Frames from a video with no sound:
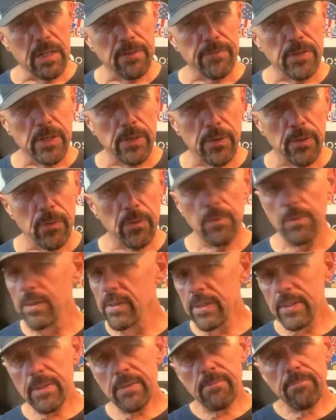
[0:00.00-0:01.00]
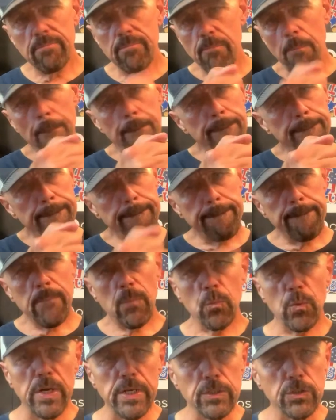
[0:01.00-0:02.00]
of you,
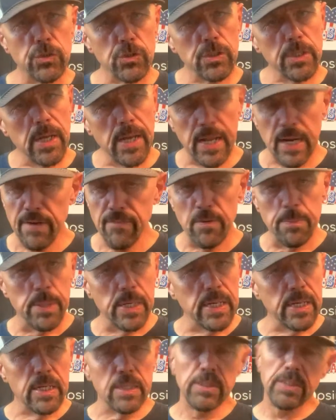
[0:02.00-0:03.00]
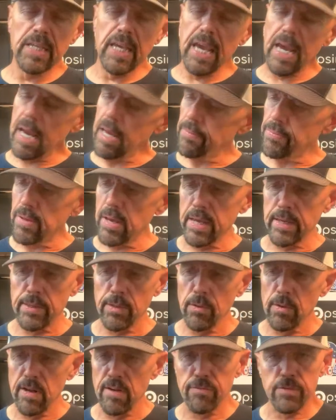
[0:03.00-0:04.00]
Rich and everybody else, can't thank you
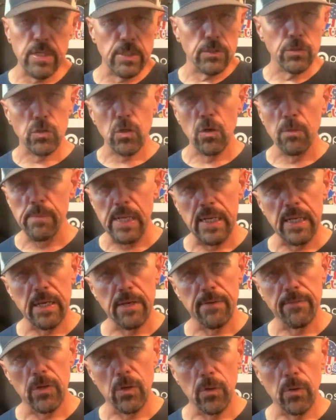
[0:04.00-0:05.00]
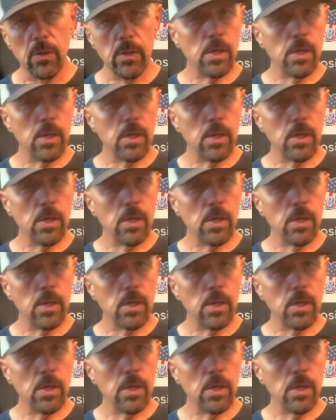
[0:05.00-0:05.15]
enough, because so many of you